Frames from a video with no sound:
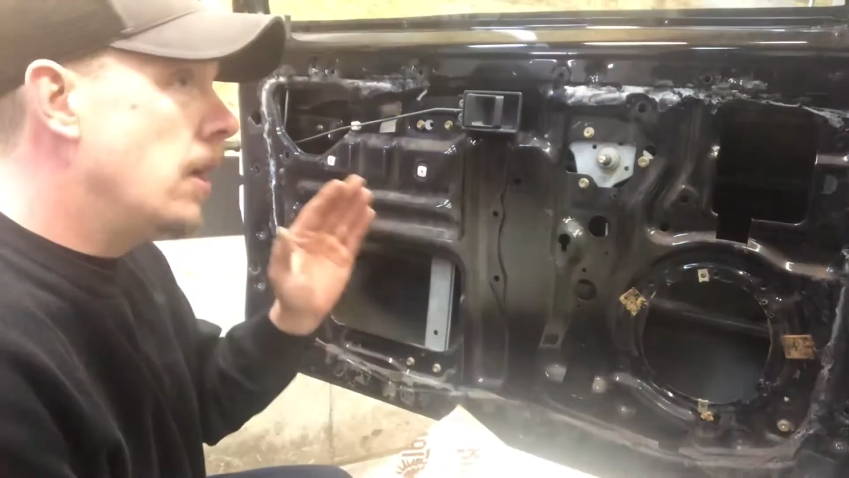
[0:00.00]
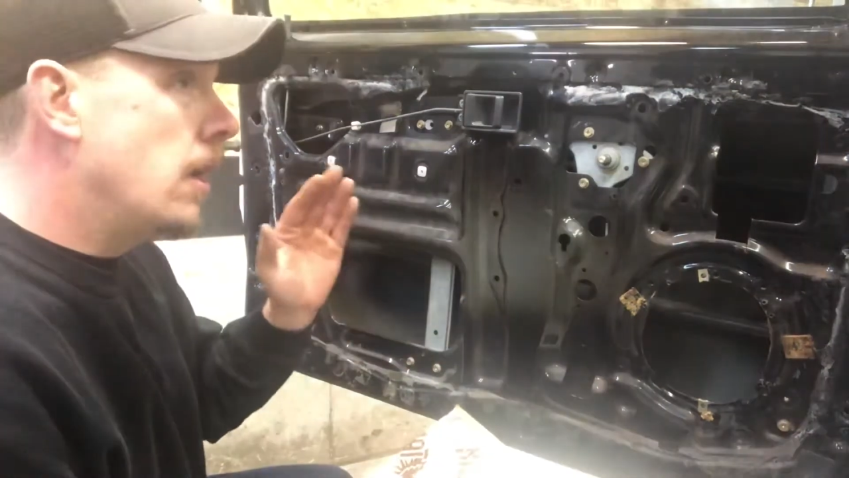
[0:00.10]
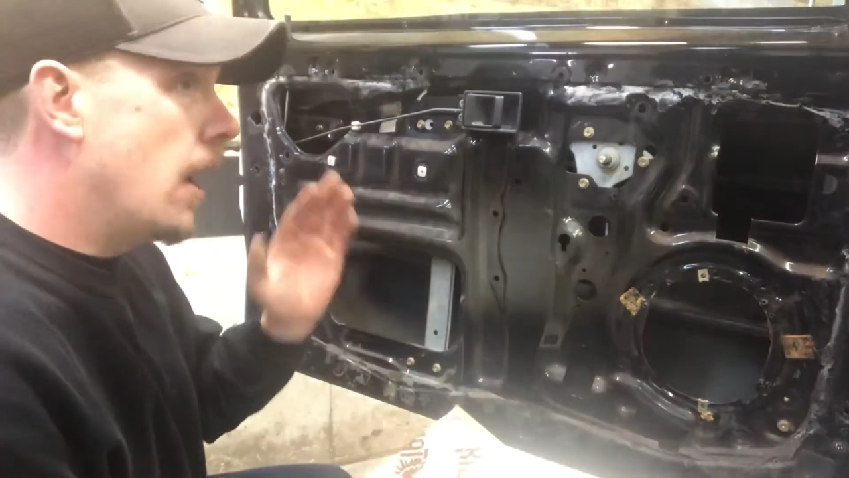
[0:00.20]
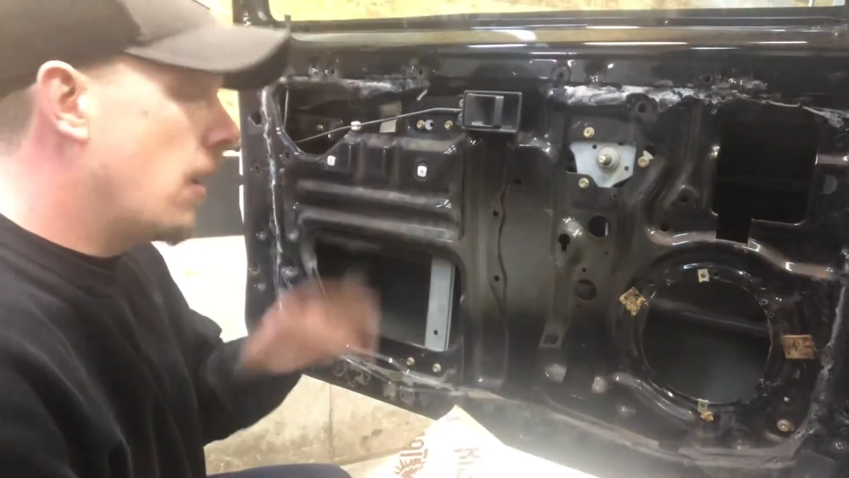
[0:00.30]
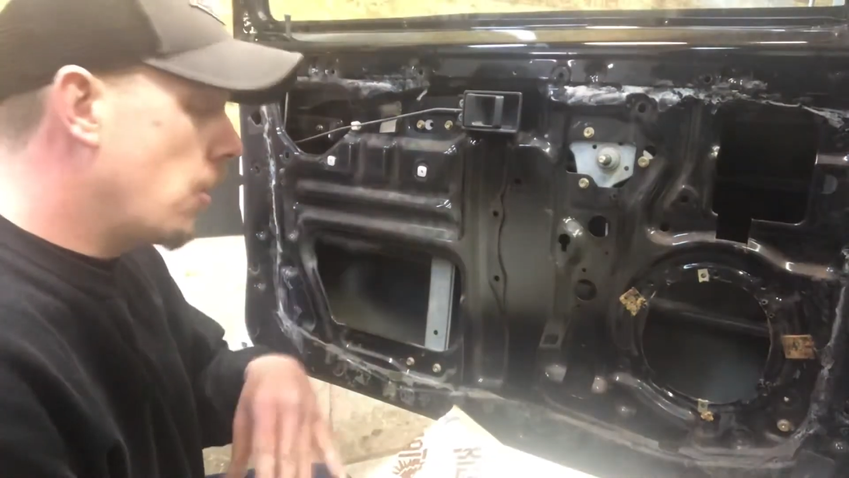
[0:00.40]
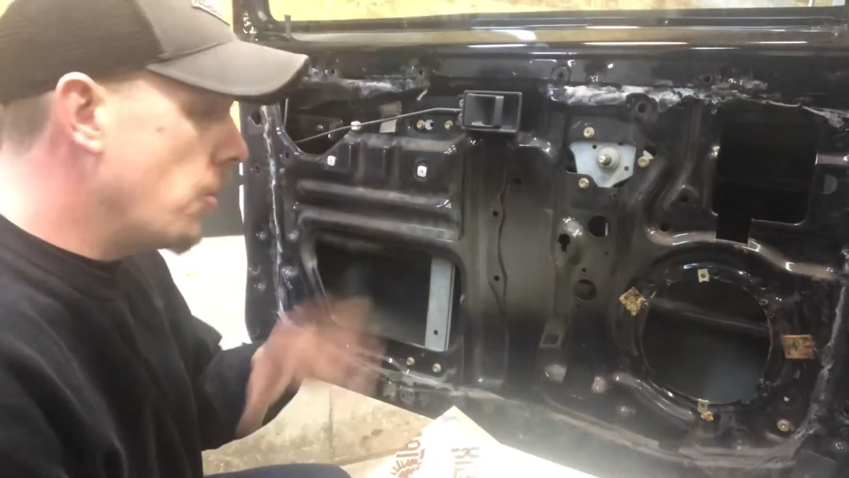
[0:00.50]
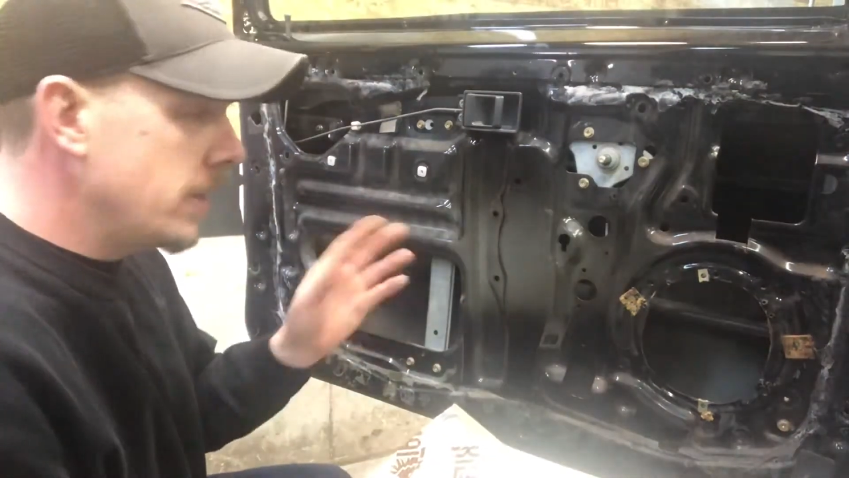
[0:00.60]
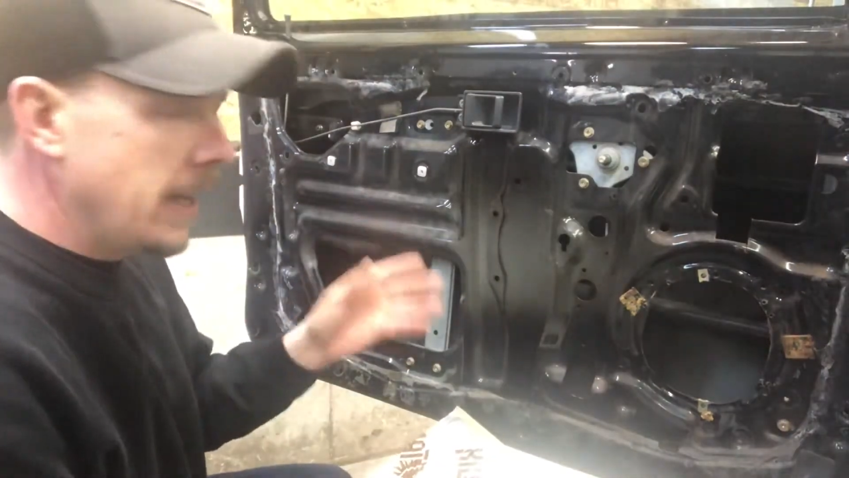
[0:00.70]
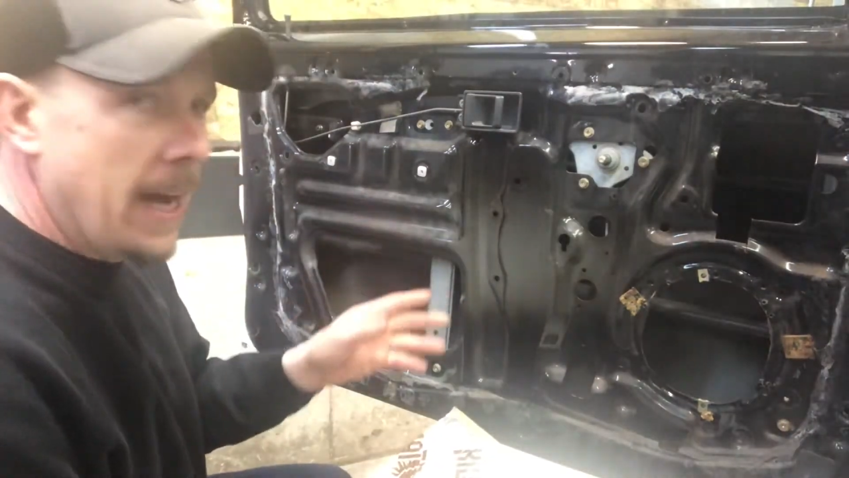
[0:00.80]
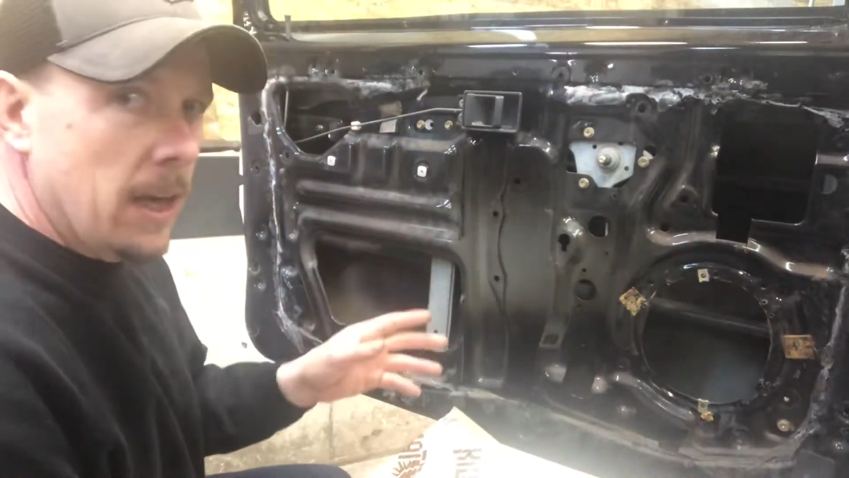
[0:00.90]
I'll go into
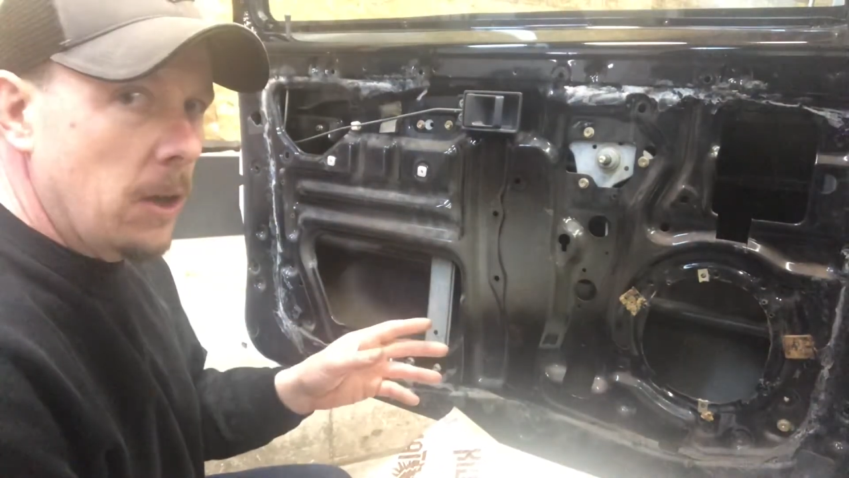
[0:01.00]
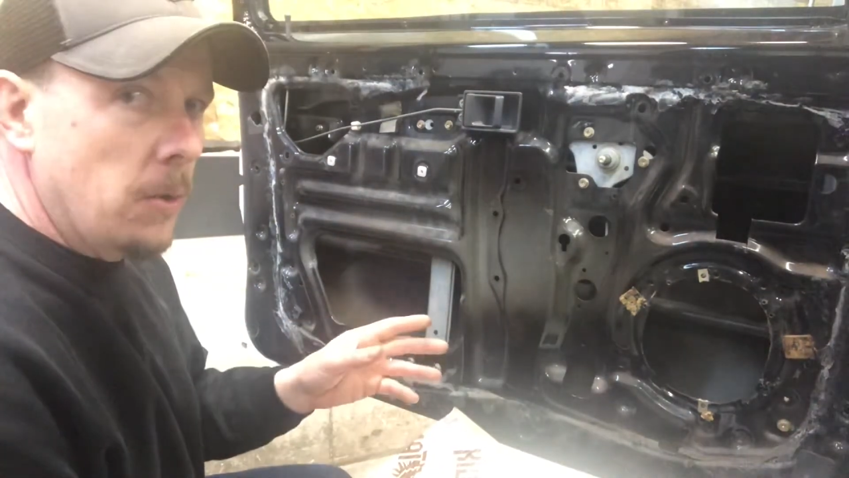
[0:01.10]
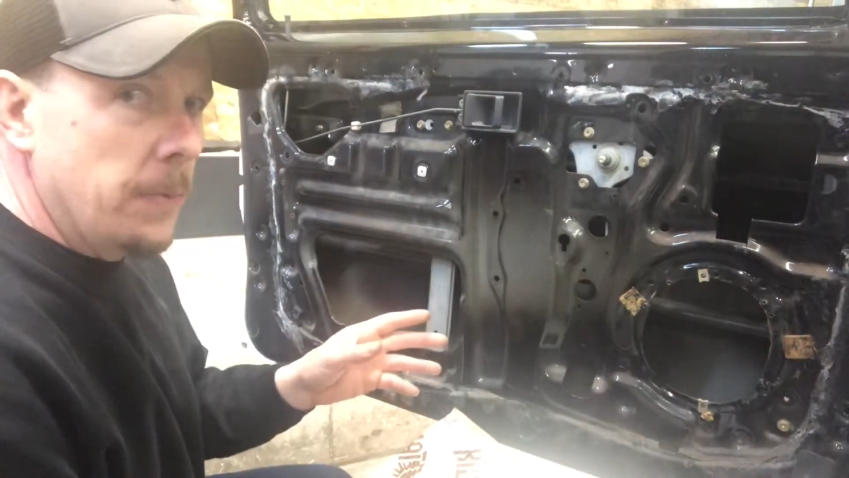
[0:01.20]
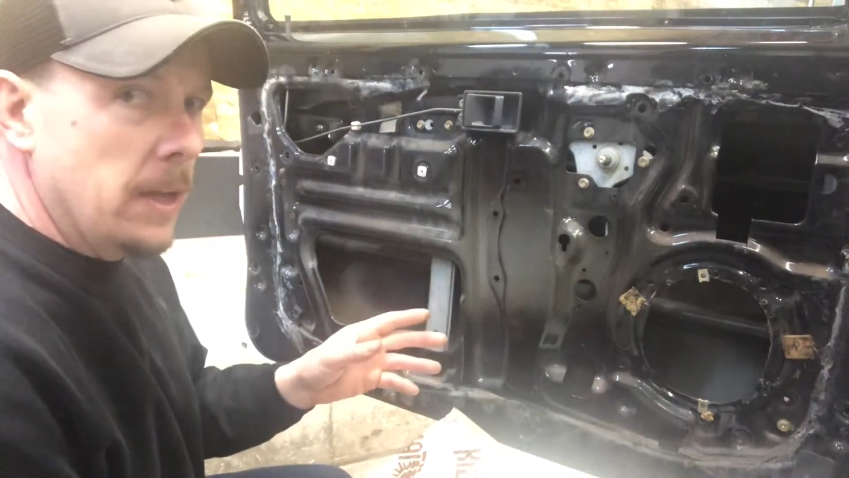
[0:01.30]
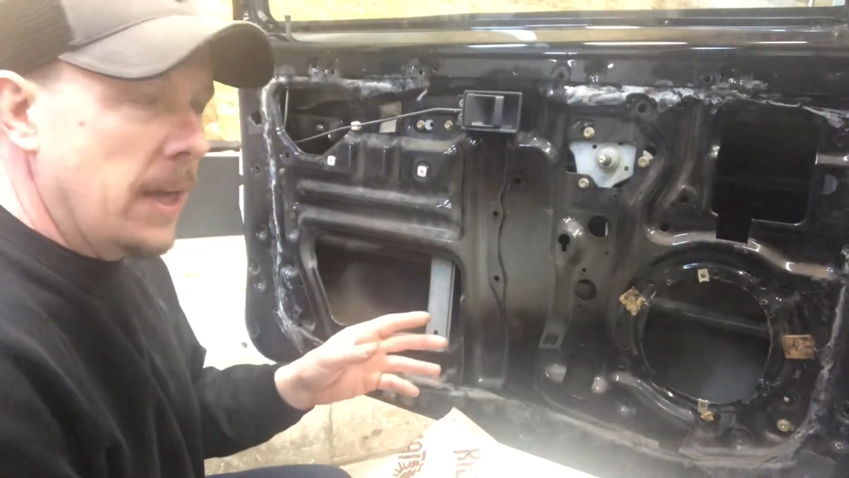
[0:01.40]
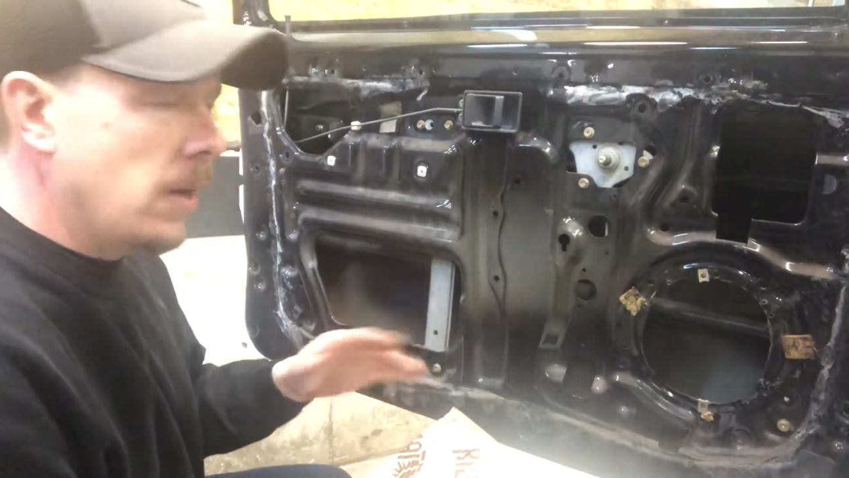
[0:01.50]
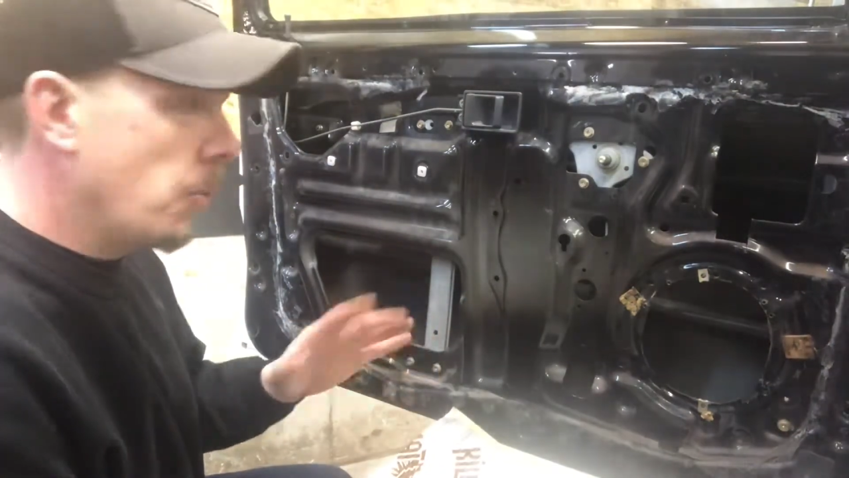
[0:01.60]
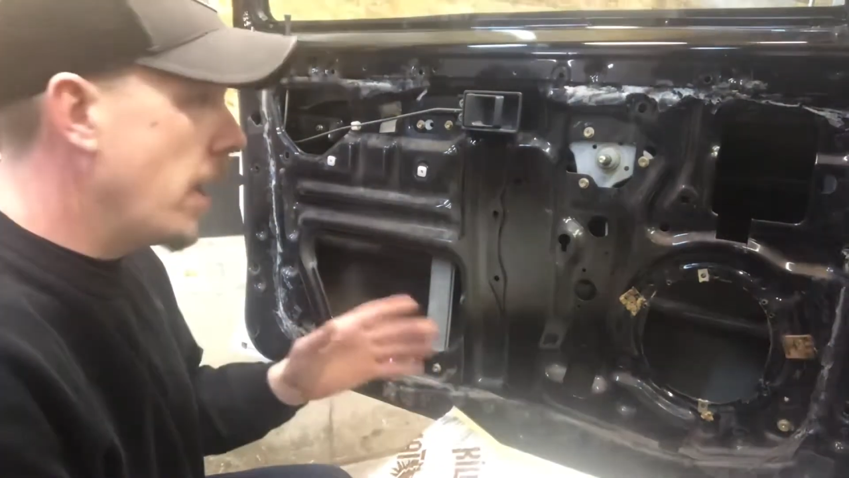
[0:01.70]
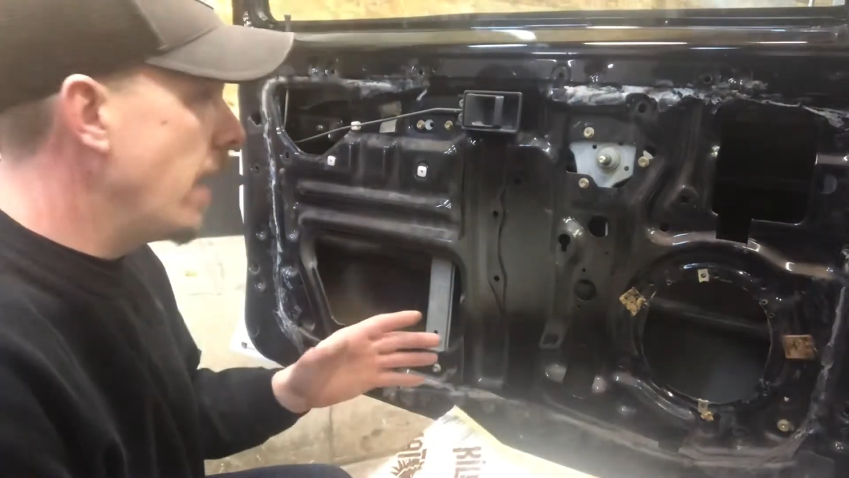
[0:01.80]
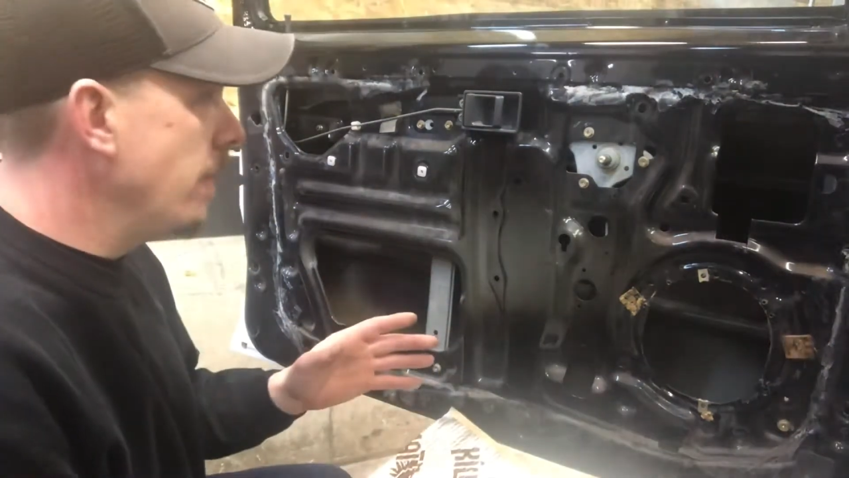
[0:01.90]
that a little bit later,
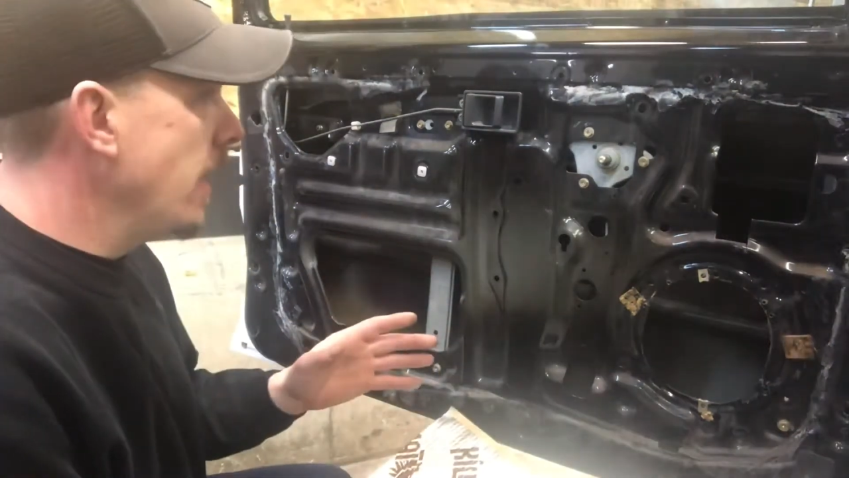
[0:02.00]
why I'm not